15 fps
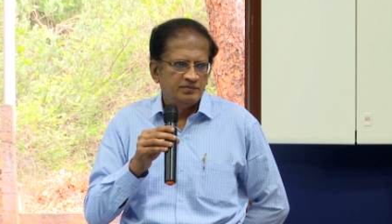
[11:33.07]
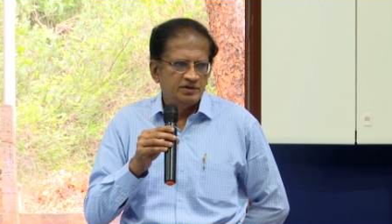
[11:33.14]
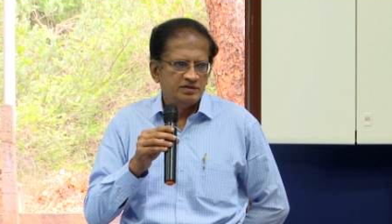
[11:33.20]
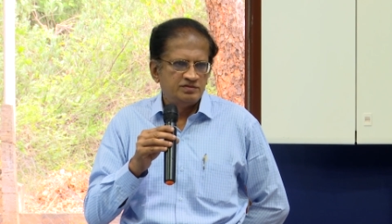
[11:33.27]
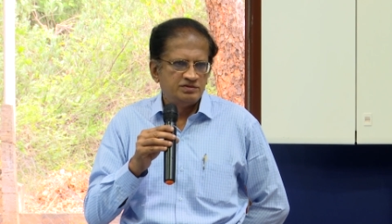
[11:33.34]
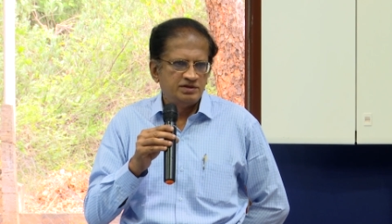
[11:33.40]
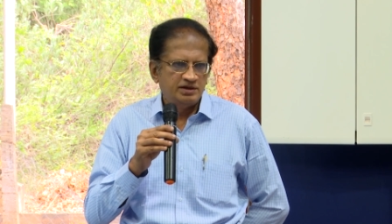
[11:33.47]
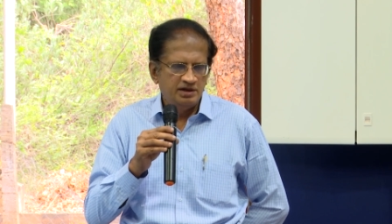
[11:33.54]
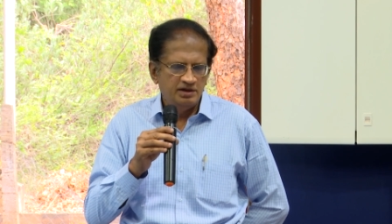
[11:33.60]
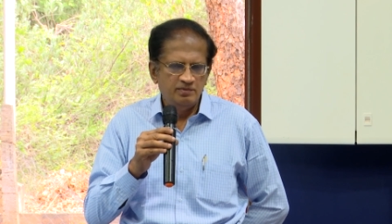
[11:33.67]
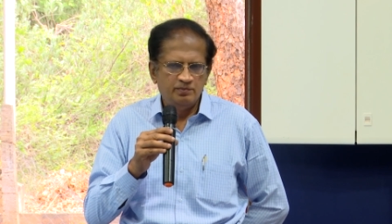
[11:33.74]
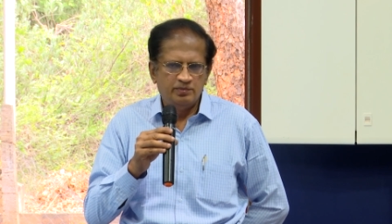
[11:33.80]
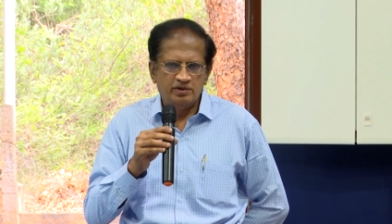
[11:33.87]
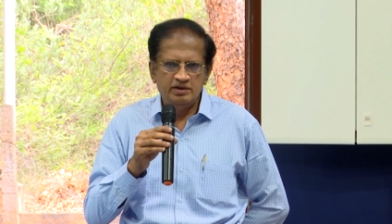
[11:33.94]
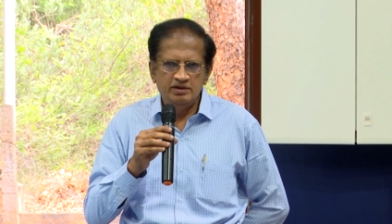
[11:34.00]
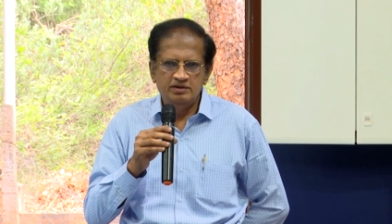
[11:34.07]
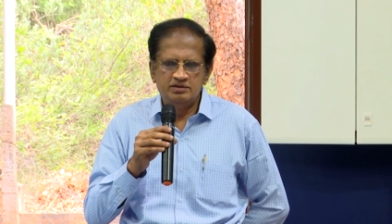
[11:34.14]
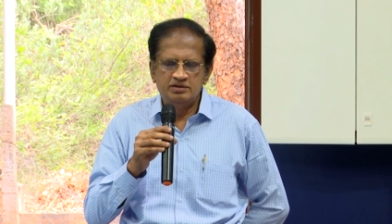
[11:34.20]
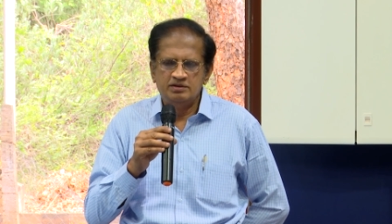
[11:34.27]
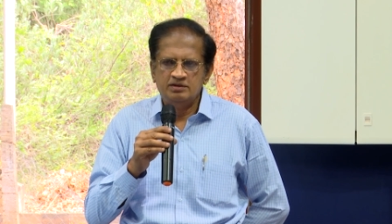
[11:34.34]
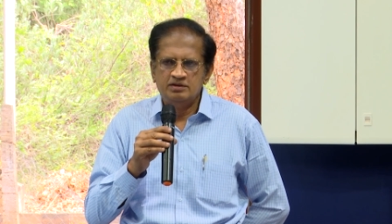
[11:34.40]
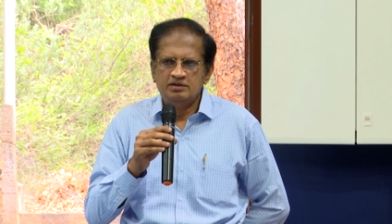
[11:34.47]
The second point,
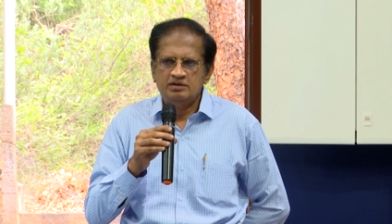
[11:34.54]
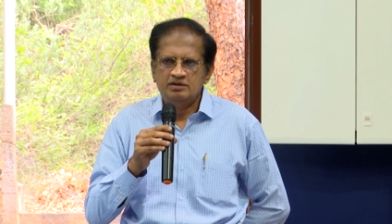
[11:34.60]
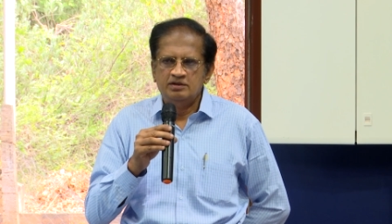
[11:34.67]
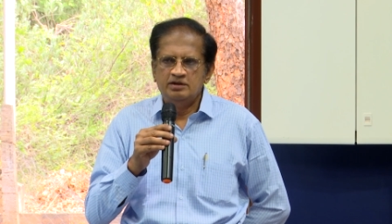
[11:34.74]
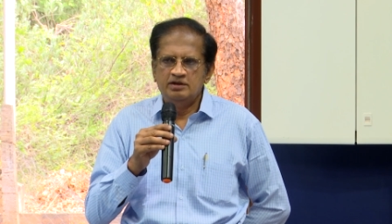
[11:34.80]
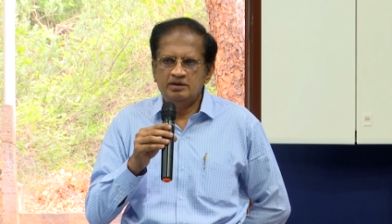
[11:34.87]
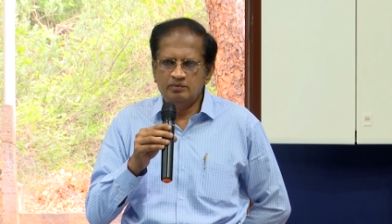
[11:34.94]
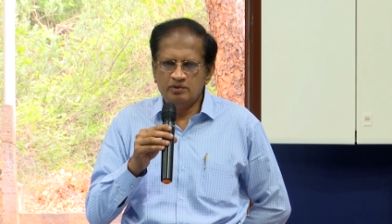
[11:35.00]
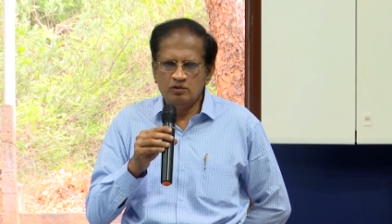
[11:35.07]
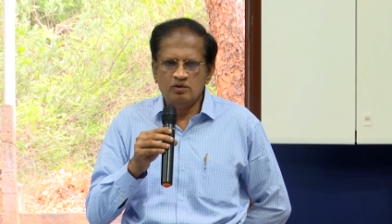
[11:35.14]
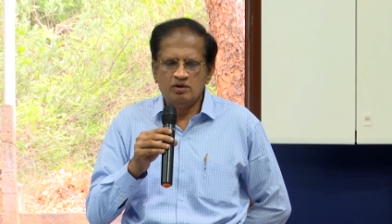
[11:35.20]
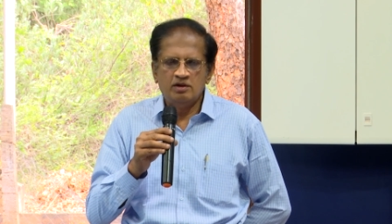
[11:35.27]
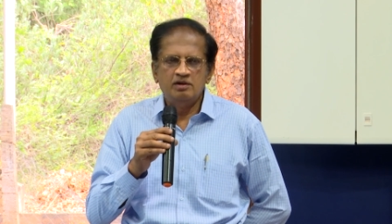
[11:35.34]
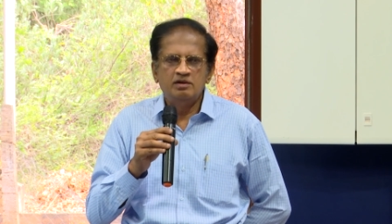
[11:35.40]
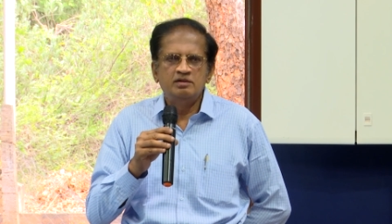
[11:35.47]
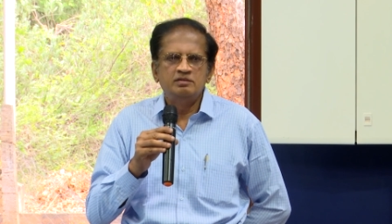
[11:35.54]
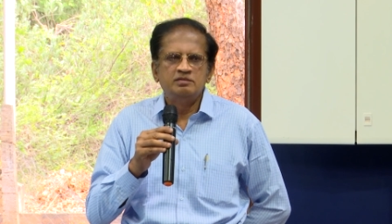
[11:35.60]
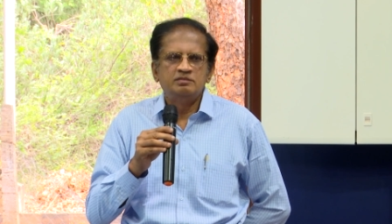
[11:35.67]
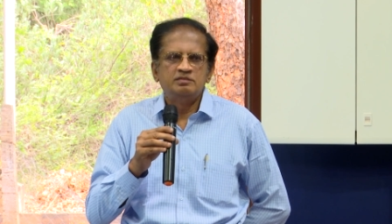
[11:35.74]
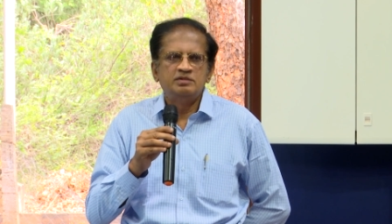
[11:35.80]
above all,